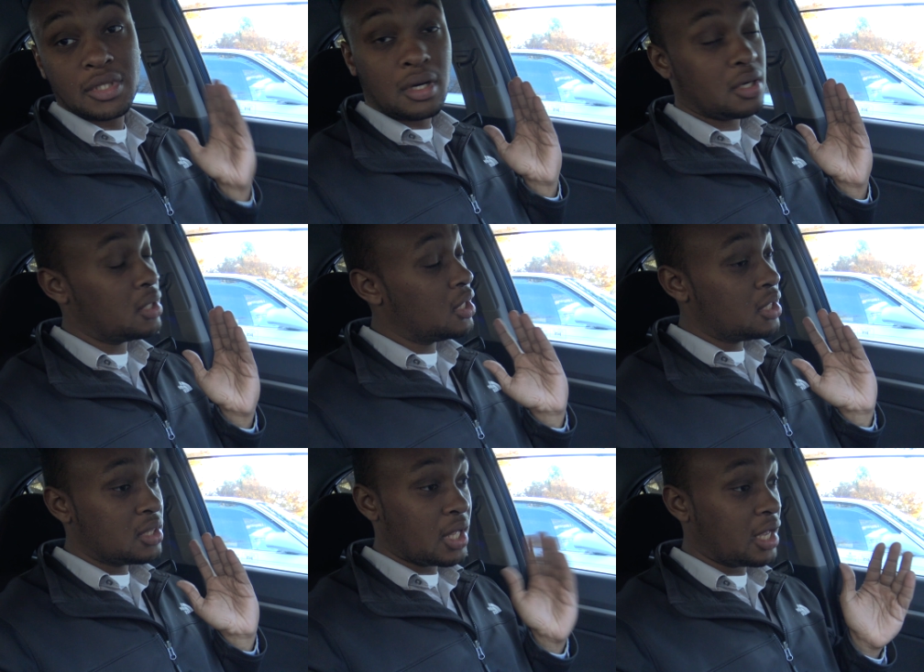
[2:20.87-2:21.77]
The,
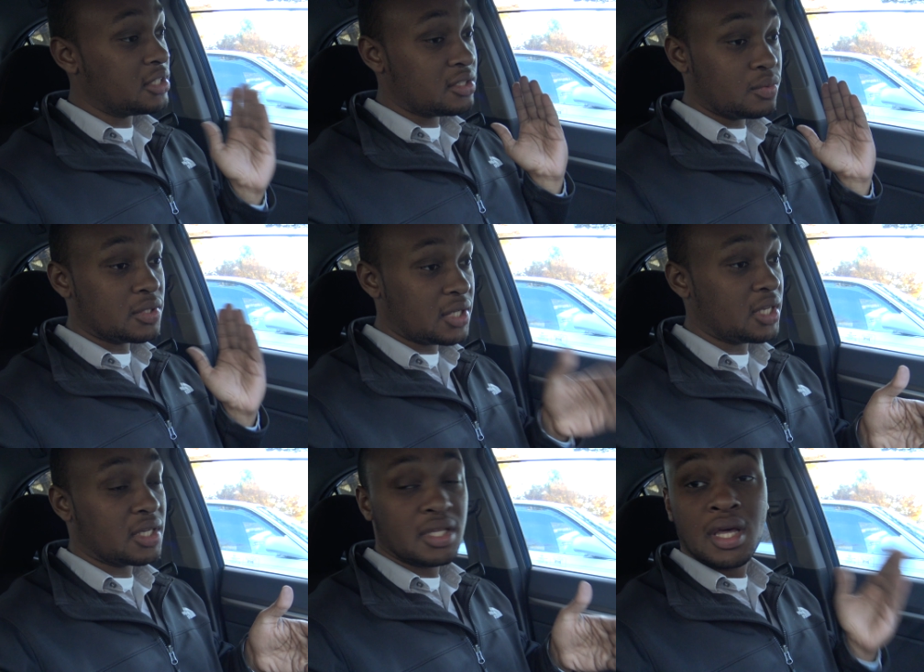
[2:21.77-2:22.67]
the engine will
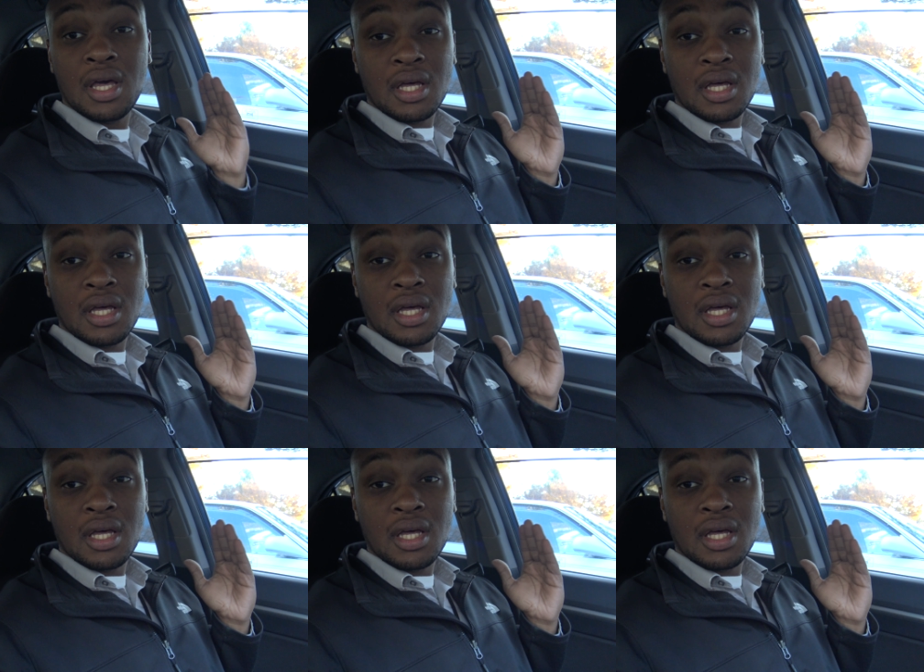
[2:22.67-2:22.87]
take it.